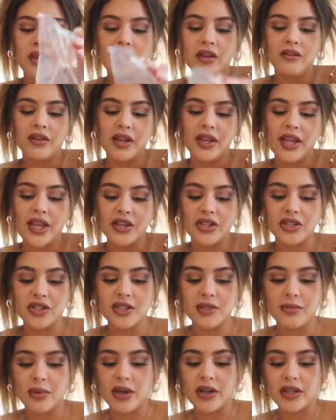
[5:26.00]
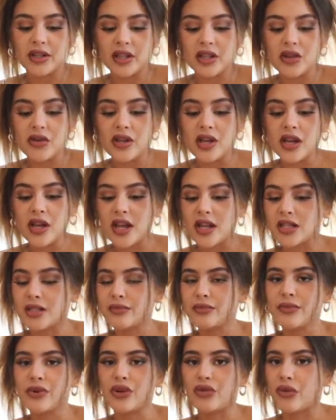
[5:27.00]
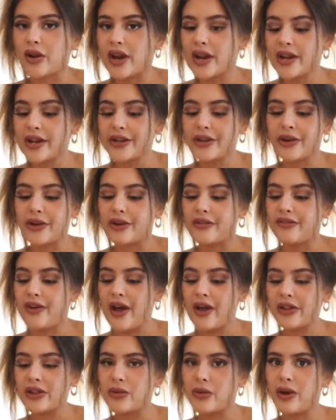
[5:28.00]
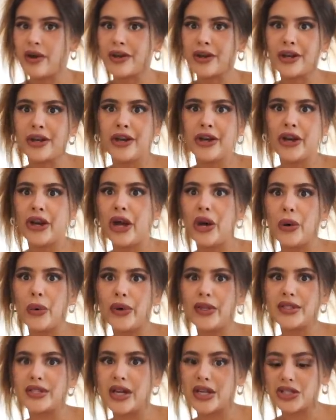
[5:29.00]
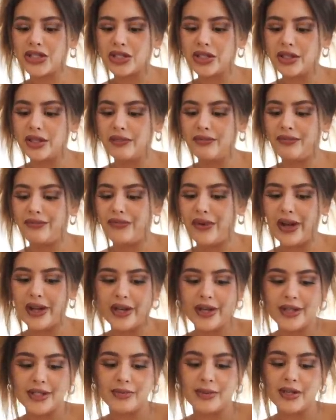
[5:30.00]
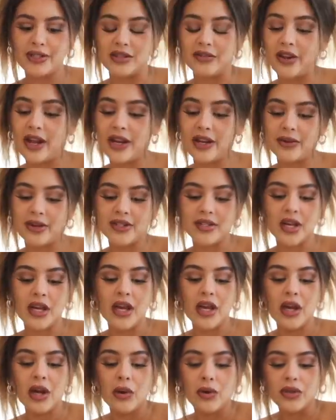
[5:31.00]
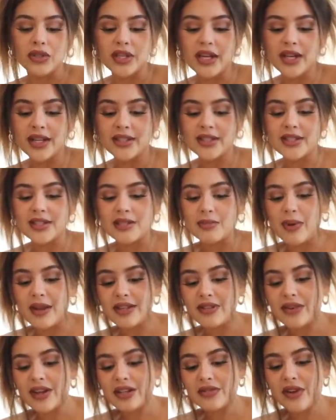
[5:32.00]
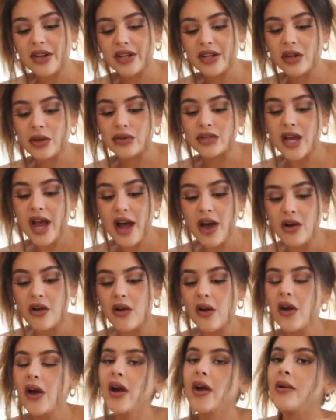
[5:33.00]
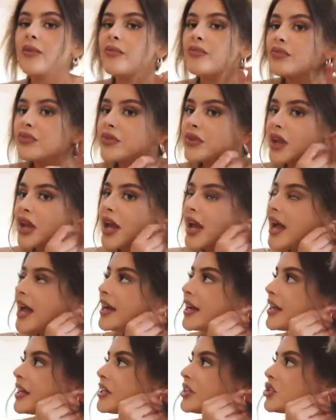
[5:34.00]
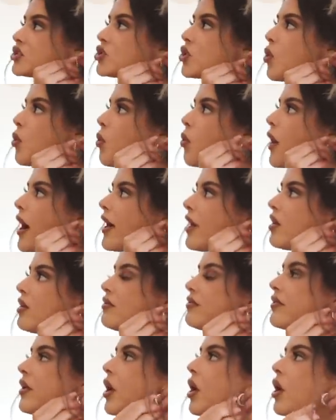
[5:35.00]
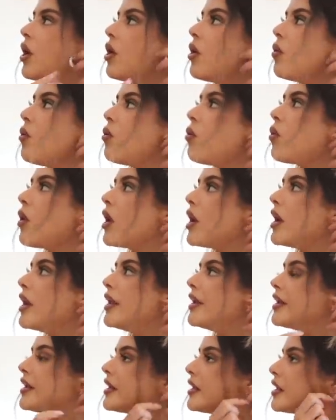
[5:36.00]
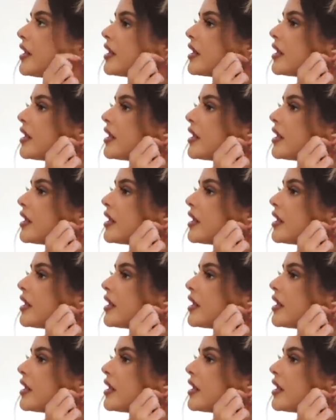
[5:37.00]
vacation spot that you can get some great, good value on. No, it's actually fucking expensive. Anyways, we're staying at this expensive ass fucking hotel, and at 1201,